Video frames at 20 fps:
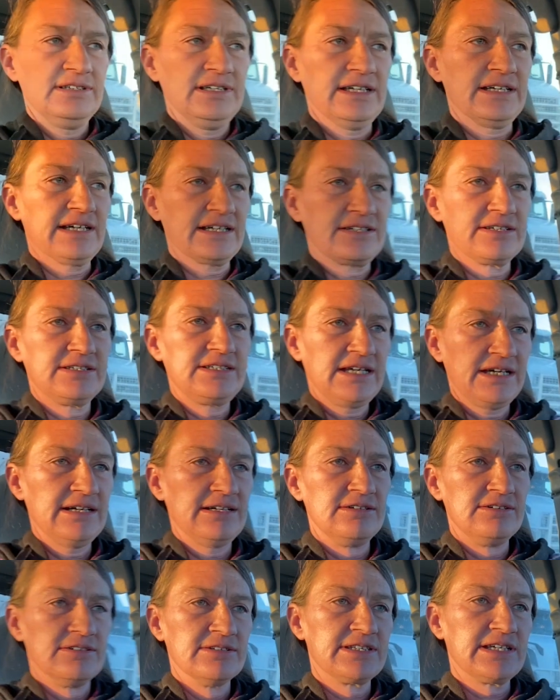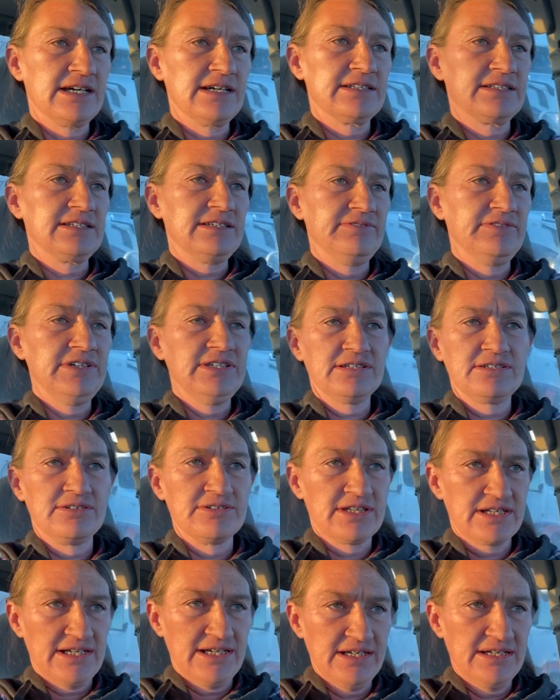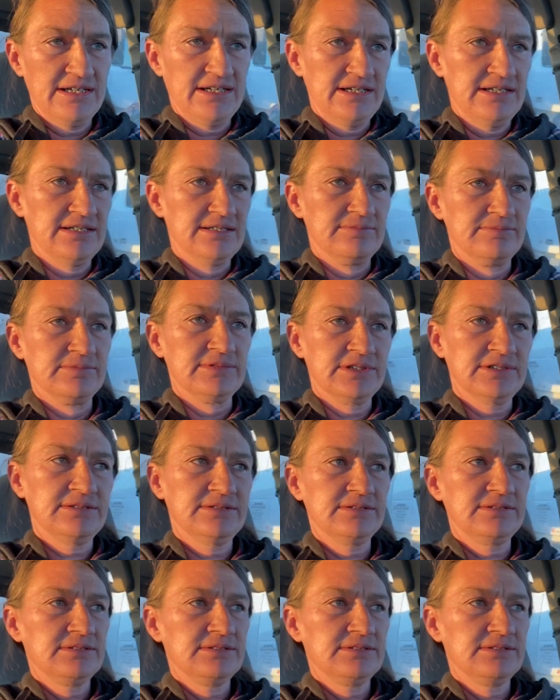and I could tell that the vehicle that hit him